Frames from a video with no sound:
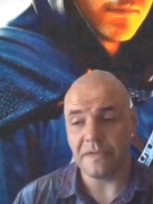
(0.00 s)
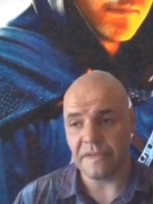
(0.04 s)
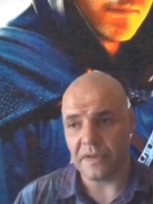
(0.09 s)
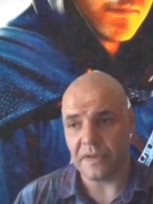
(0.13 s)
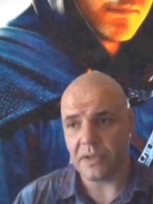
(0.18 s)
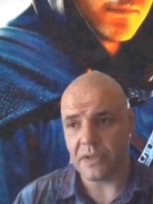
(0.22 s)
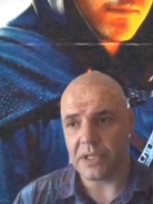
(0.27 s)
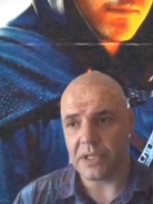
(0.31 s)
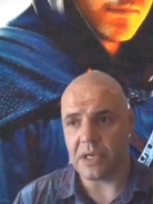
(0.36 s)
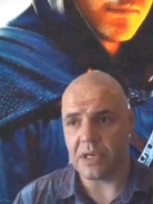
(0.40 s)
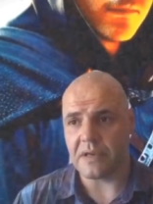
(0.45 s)
the
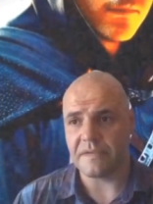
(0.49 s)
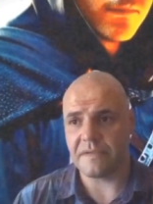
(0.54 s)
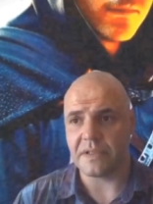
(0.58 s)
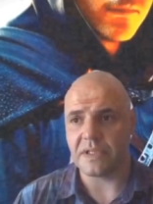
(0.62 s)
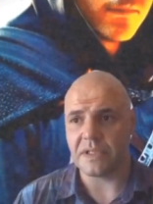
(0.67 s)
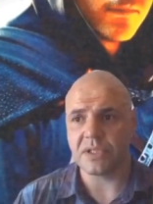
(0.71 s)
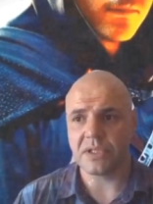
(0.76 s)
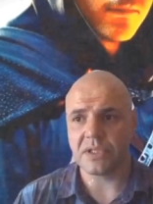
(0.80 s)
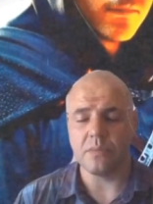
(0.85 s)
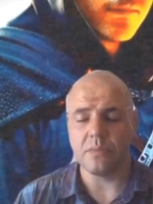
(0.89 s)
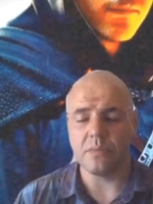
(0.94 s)
Father
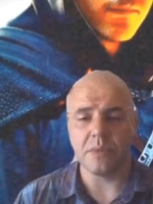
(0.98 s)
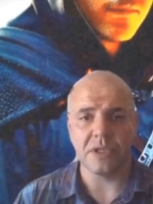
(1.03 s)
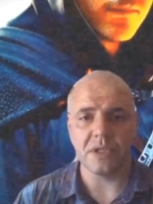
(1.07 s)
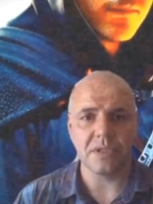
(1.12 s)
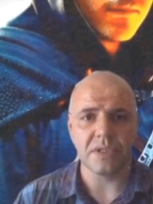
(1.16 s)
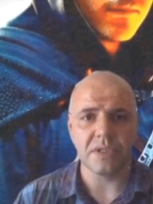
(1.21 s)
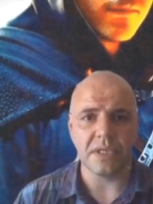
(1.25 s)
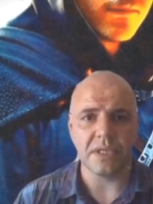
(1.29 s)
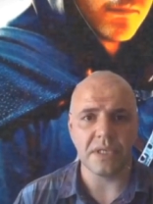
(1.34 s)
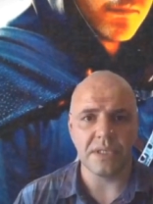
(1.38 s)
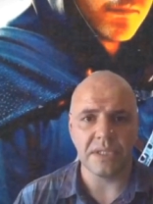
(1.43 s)
loved us so
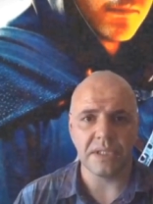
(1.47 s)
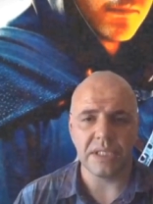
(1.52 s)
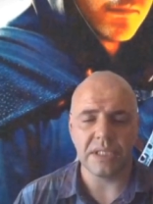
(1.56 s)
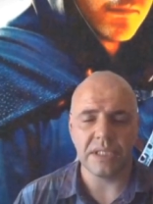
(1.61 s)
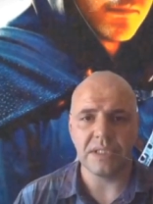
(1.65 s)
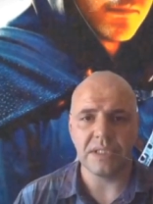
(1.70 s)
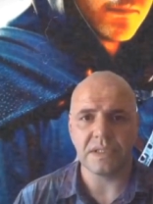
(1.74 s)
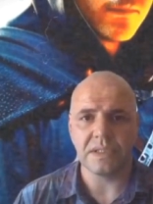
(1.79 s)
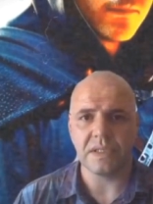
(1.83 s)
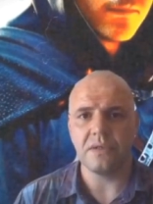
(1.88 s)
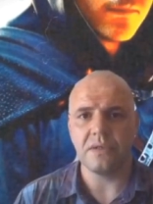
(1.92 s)
much that he
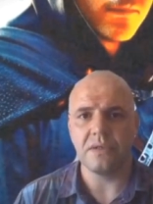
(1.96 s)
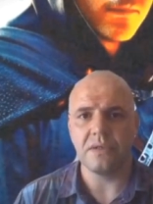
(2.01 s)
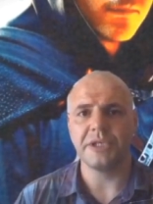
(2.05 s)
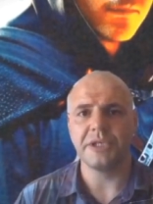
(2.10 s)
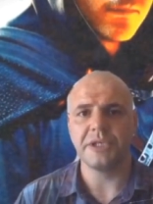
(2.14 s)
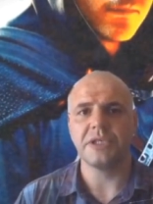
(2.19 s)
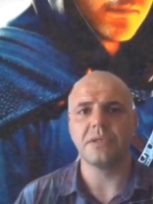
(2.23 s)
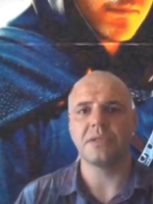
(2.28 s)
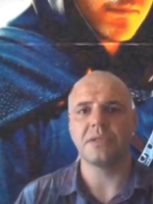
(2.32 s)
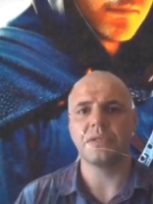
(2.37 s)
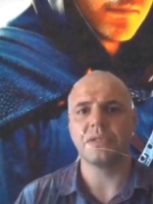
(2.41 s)
sent his only
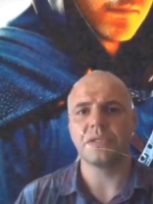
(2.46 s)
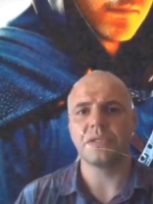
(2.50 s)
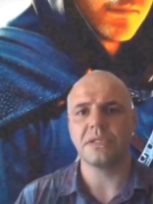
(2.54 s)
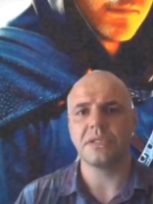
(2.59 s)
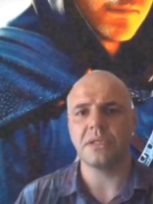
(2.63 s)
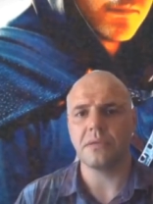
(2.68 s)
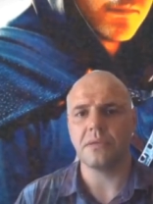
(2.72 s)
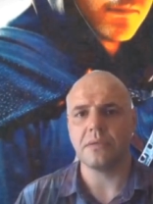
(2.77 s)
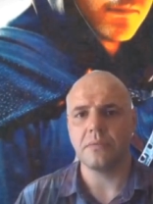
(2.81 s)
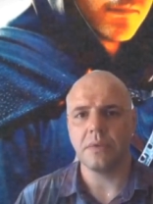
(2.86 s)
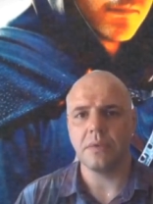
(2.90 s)
begotten
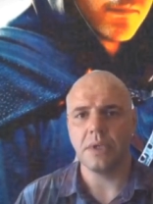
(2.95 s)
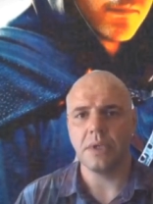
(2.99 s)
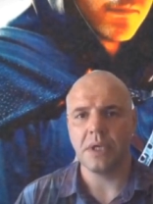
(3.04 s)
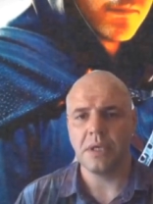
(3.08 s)
Son,